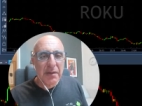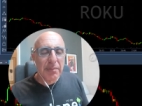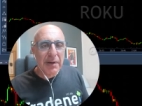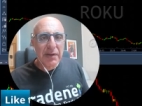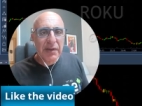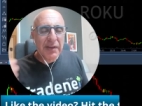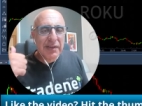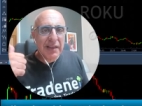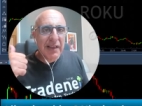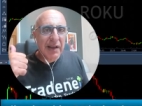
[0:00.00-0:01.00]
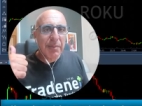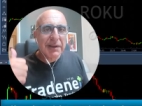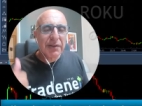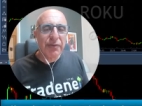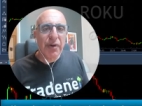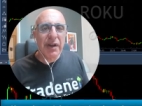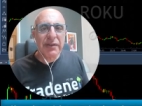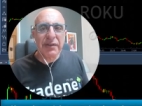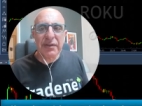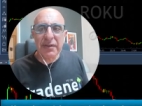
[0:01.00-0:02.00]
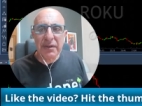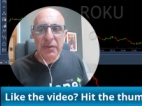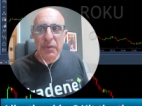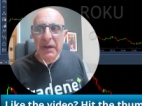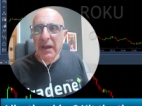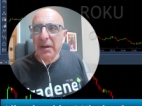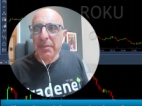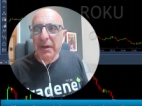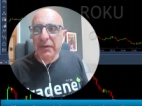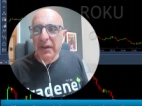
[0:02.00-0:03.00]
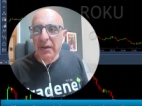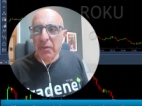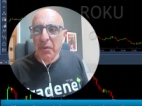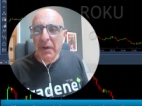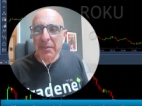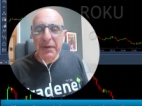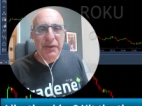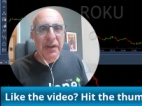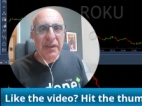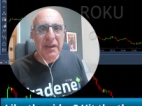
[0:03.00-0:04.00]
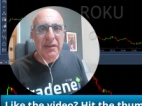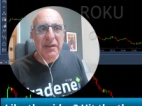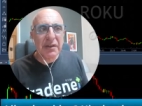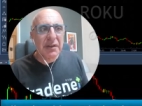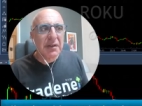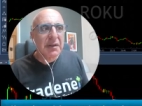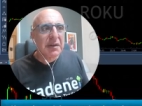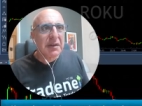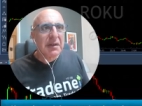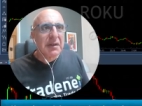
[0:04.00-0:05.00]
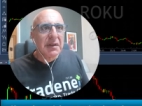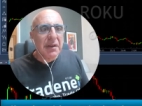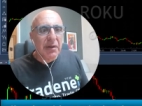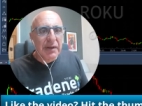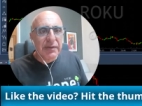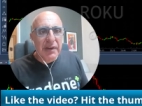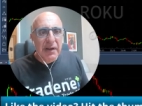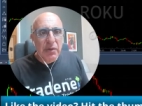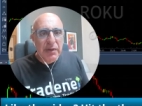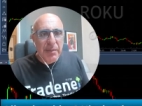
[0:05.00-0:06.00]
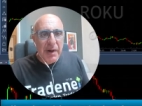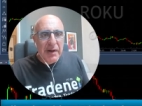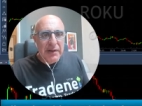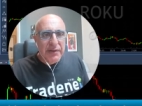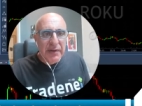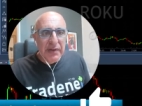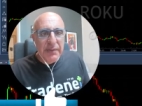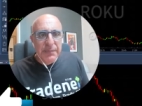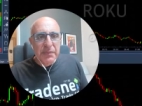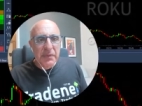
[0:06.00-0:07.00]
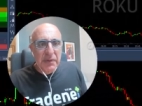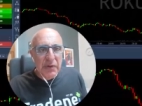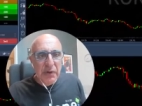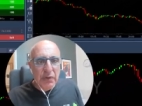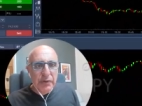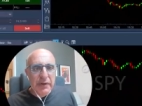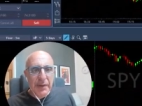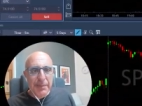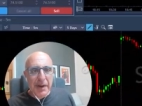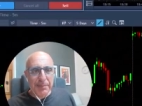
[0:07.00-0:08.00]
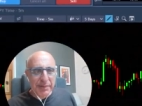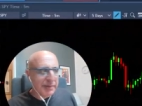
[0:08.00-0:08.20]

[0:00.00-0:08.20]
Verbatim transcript: Please hit that like button for us. It will help our channel. We will appreciate that. Now let's take a look at the markets here. Huge gap up.